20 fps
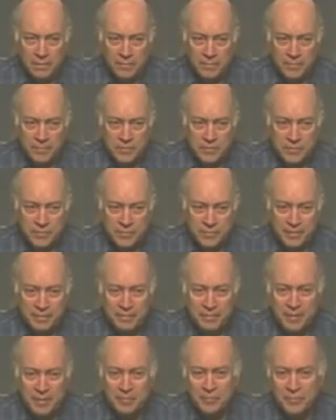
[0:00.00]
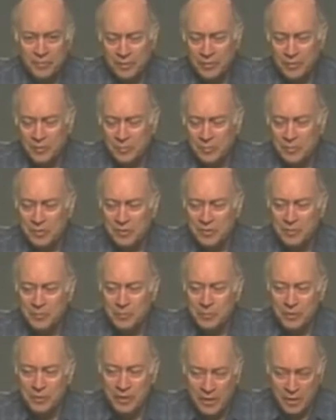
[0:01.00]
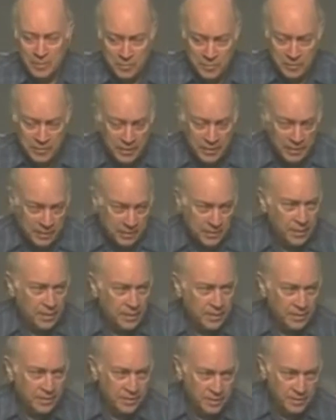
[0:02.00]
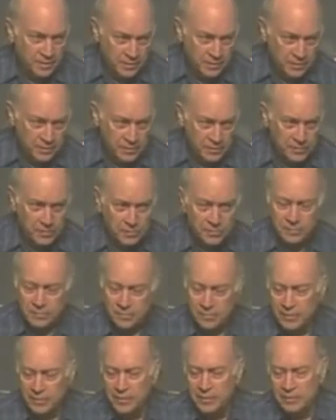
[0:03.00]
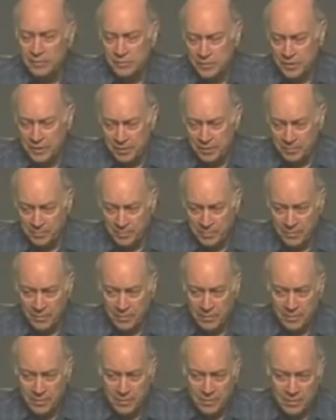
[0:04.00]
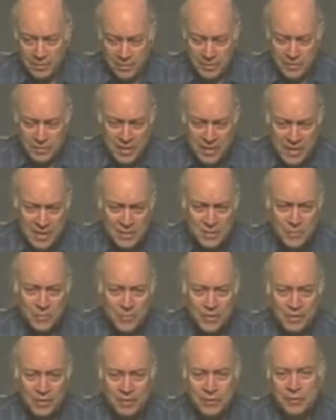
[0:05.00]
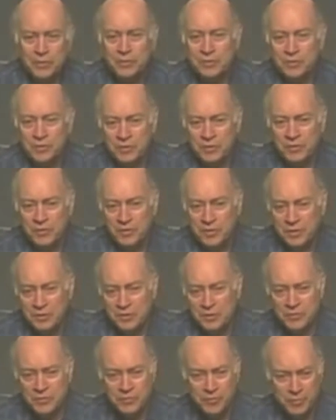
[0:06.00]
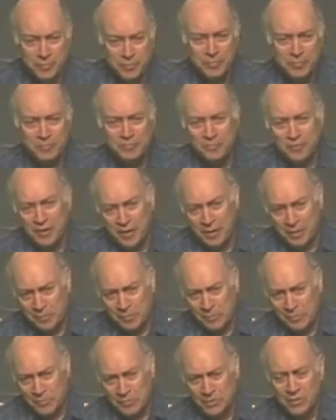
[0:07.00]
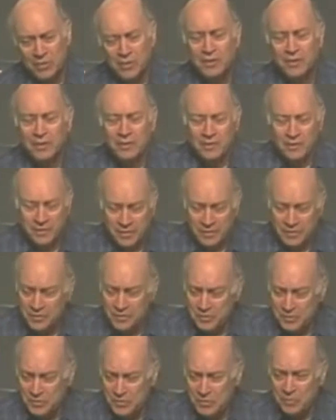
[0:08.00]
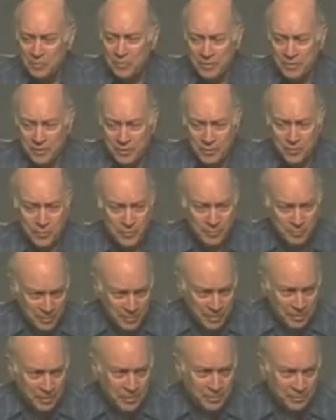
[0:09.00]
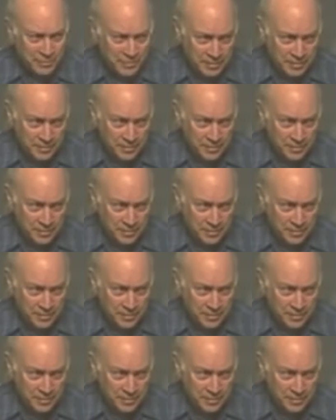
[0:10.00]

So the read eval print loop is a little more complicated than it is in Scheme, because that's where you turn this stream of frames into something a human being can read.